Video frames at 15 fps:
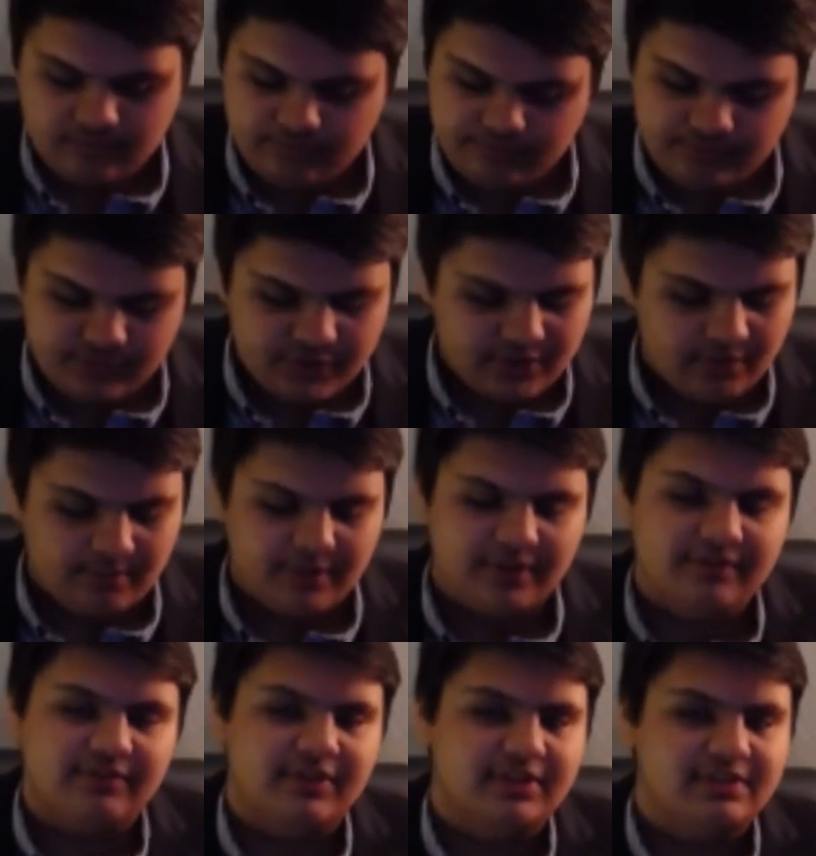somebody
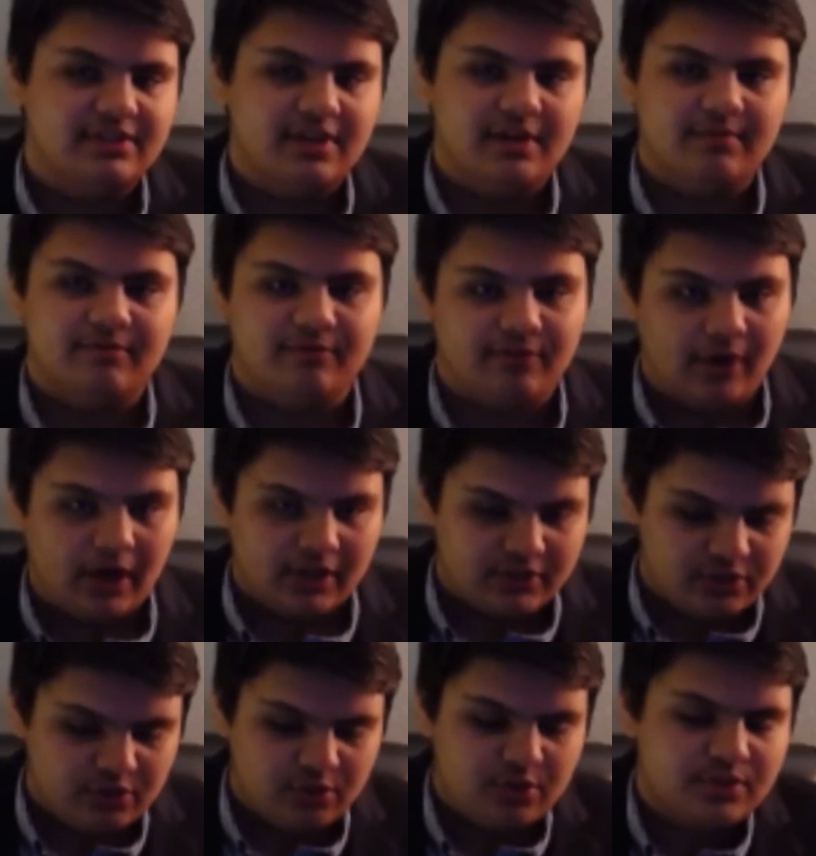fucks up, Fox
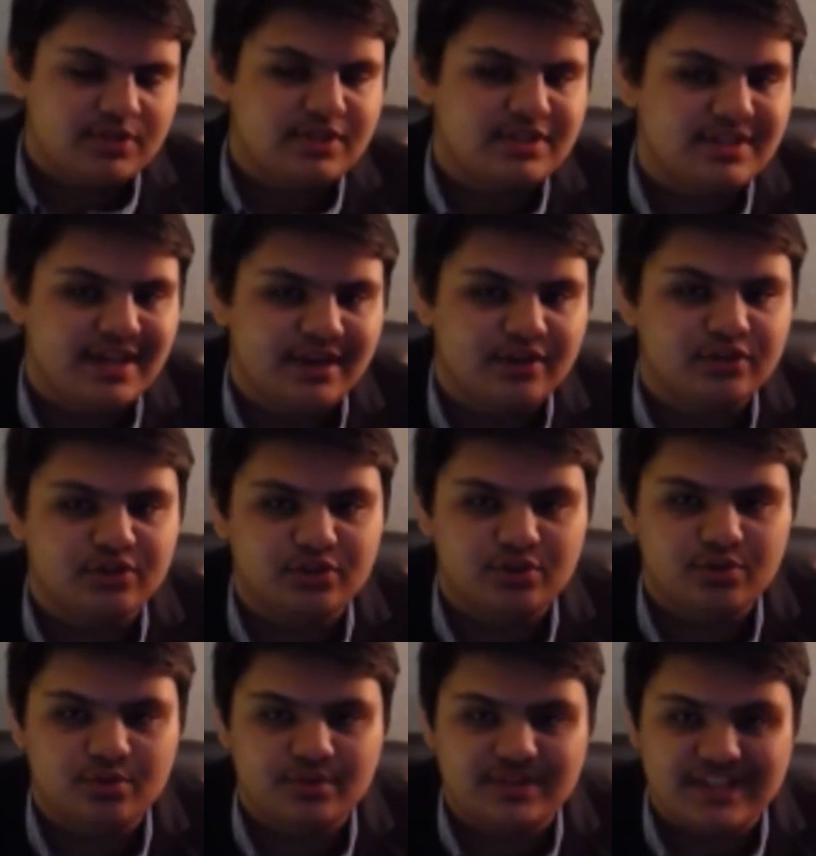News is there to
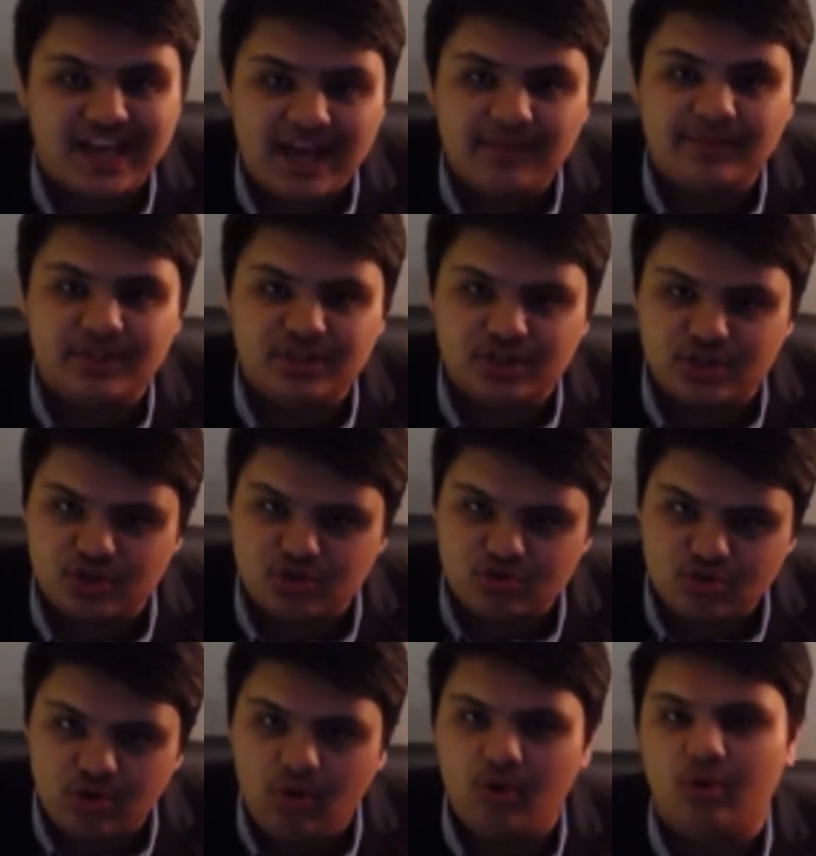do damage
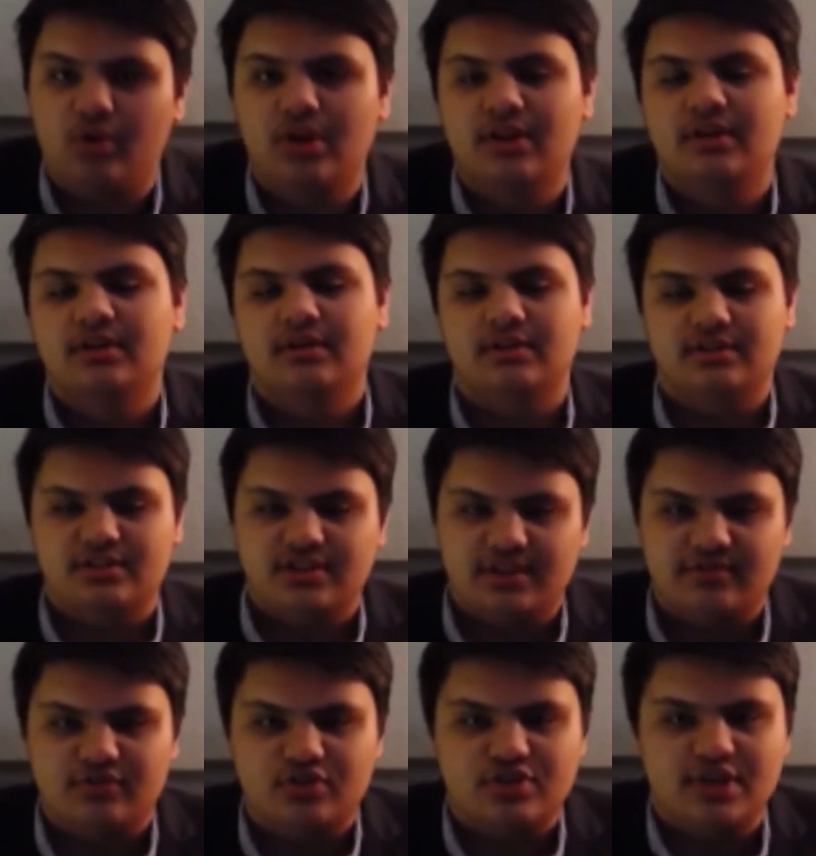control,
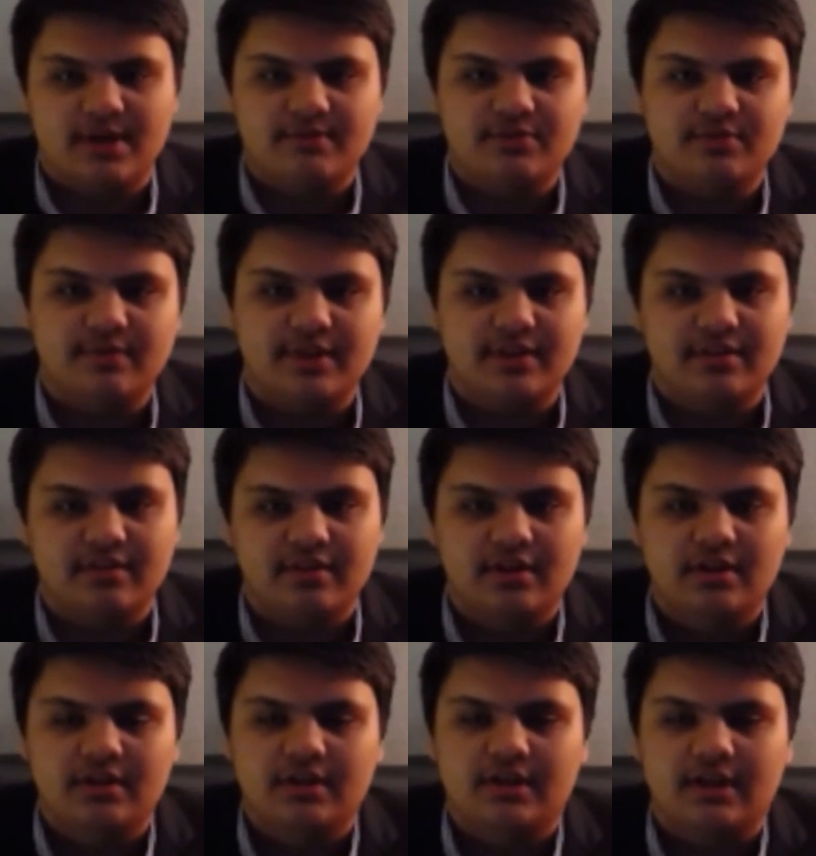except for Shep Smith
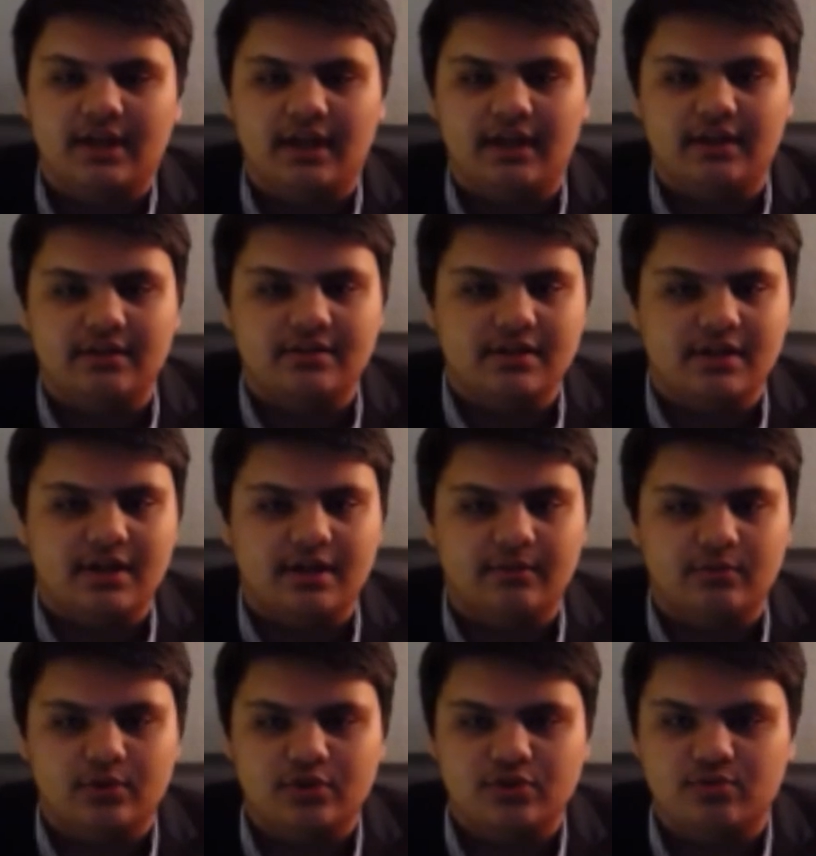and
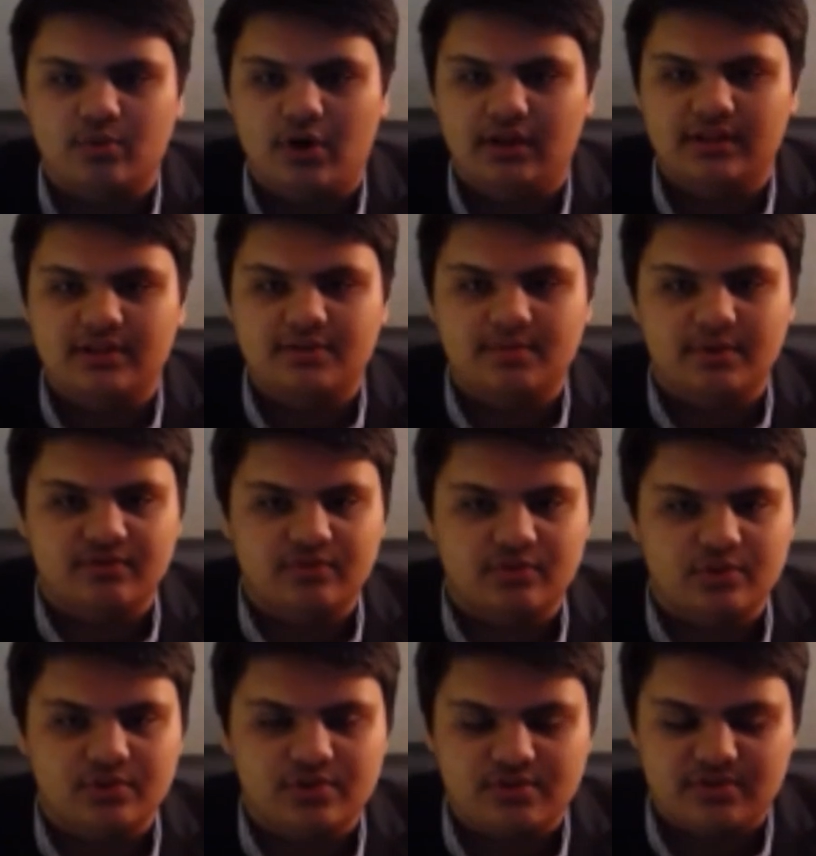Chris Wallace. But, of
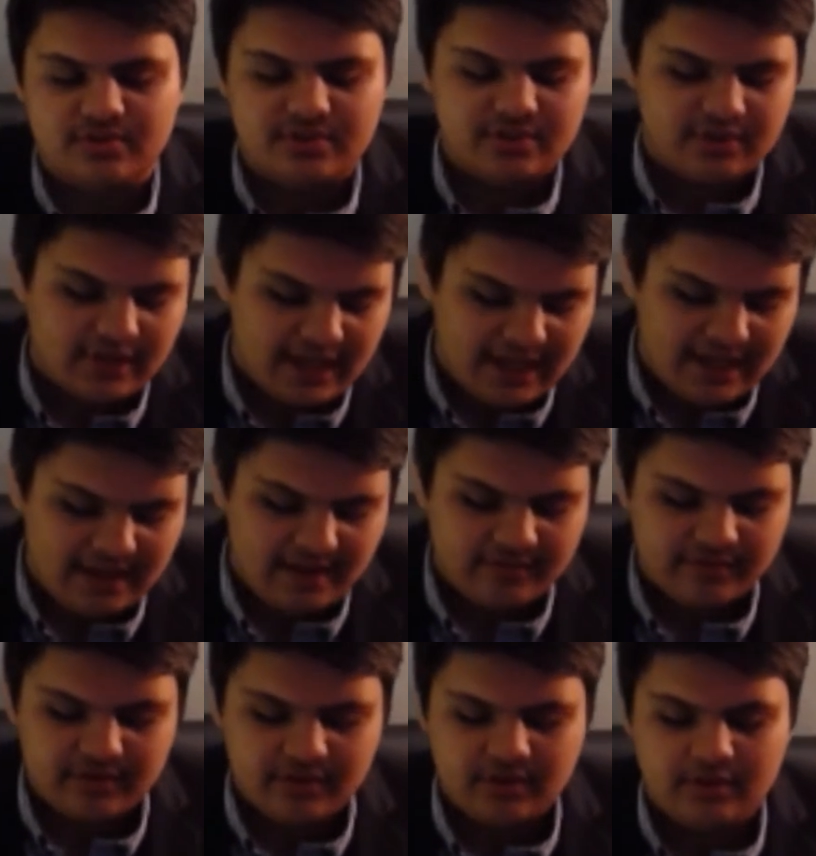course, you still
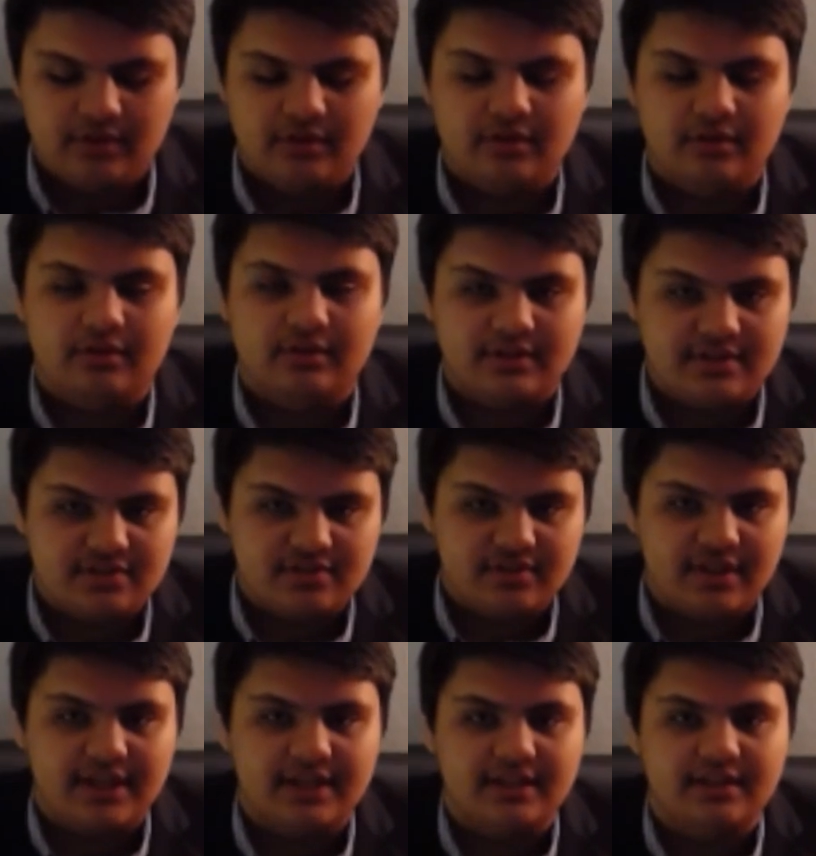have this
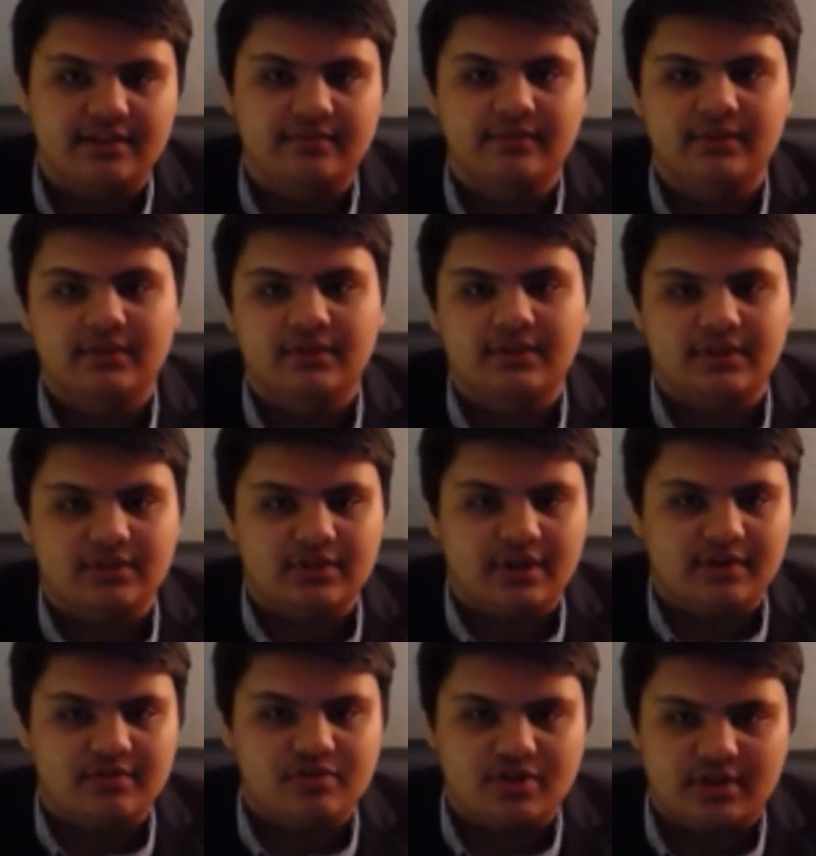lady. You
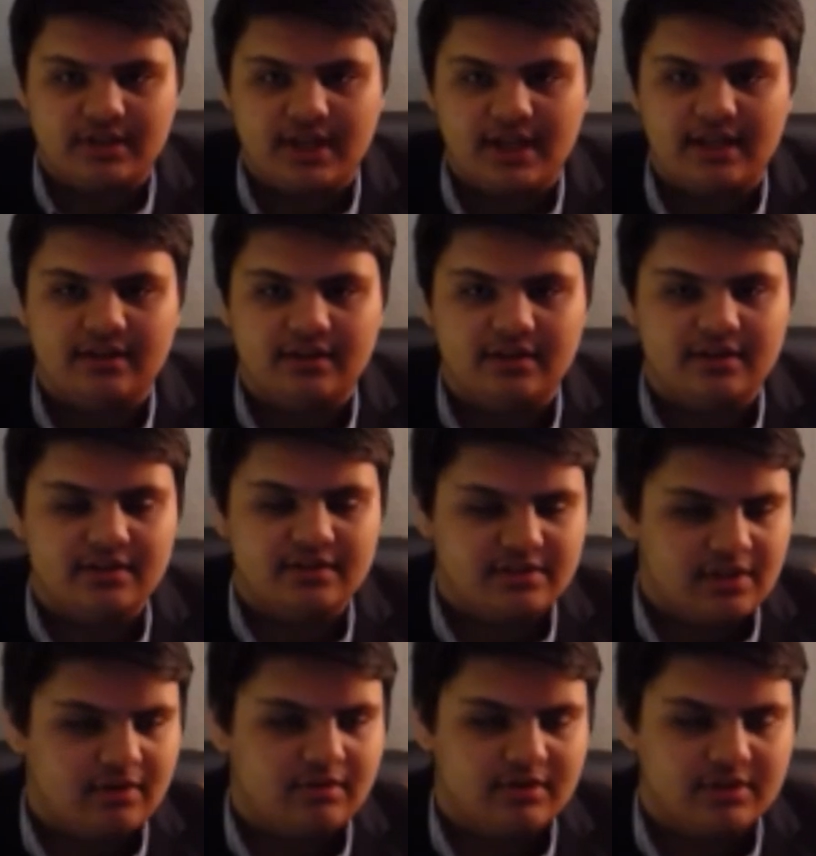have Sean Hannity,
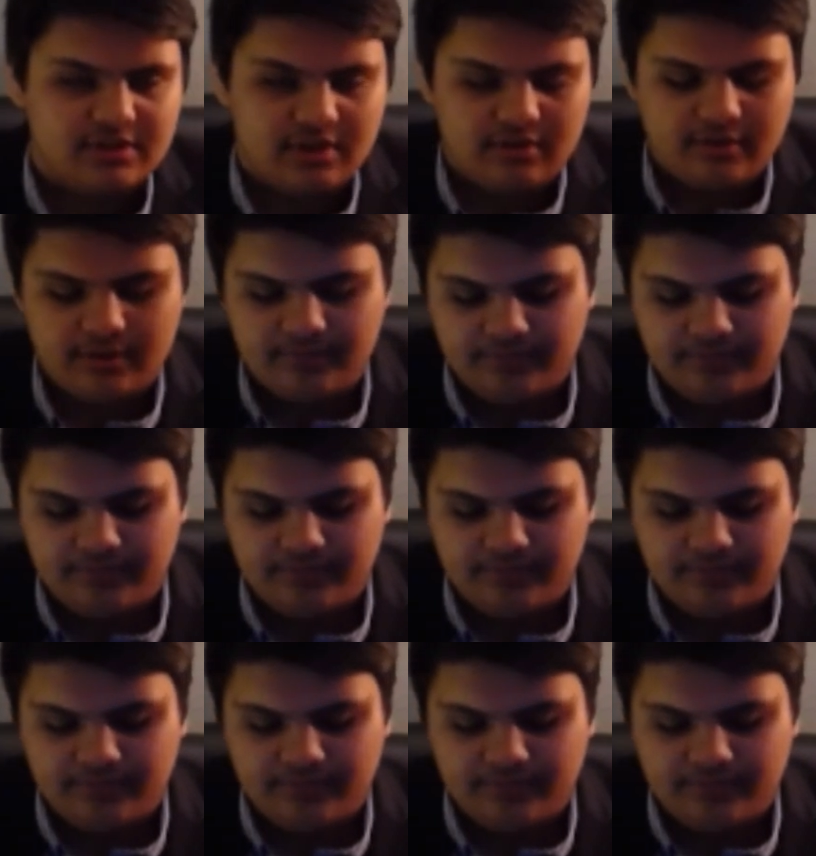etc., etc.